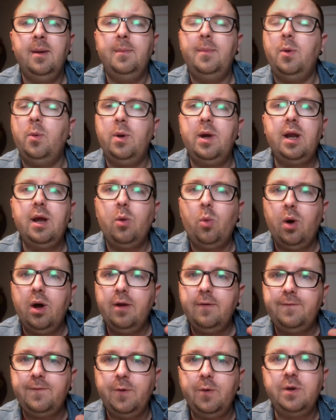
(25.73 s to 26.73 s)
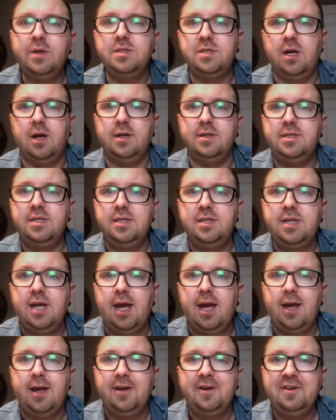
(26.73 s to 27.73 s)
But what I want to focus on
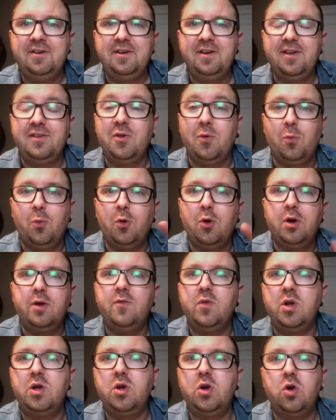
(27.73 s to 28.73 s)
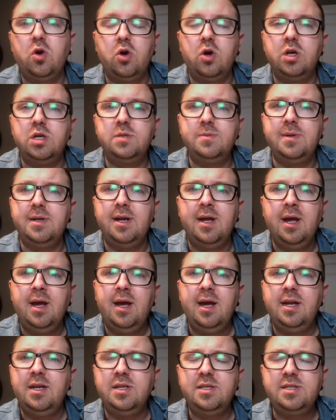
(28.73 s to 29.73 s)
today as a word of encouragement
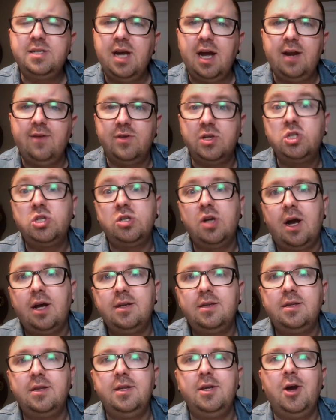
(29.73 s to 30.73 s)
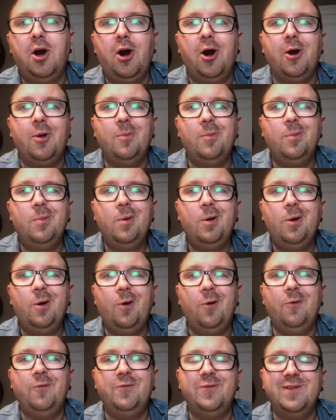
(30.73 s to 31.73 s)
and this kind of a shot to the arm,
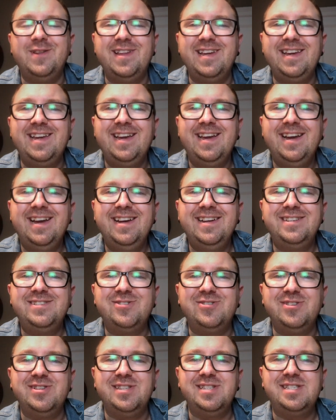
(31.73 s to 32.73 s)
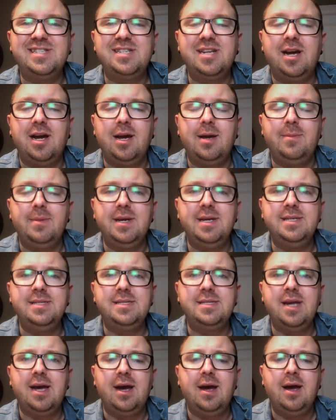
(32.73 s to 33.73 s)
hopefully, during this time
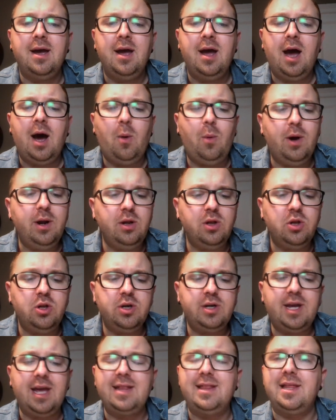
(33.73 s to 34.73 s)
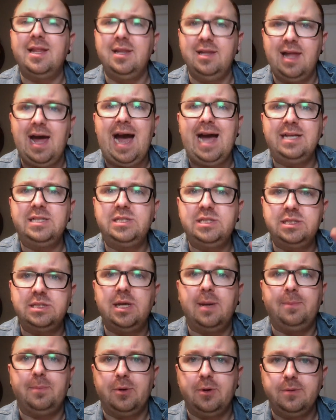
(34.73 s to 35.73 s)
is. Uh, I want to look at the Last
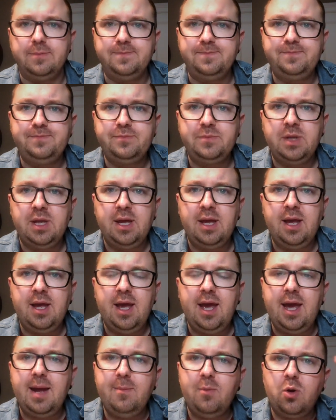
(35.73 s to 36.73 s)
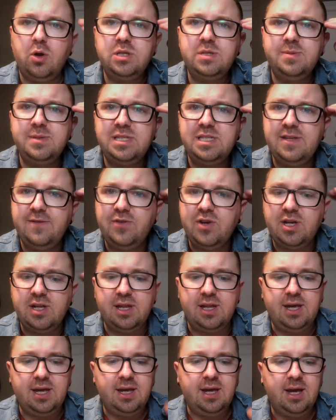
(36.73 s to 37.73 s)
Supper, and more
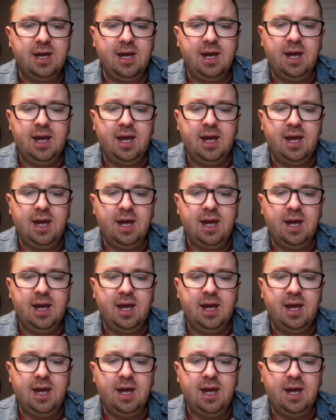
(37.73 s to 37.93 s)
specifically,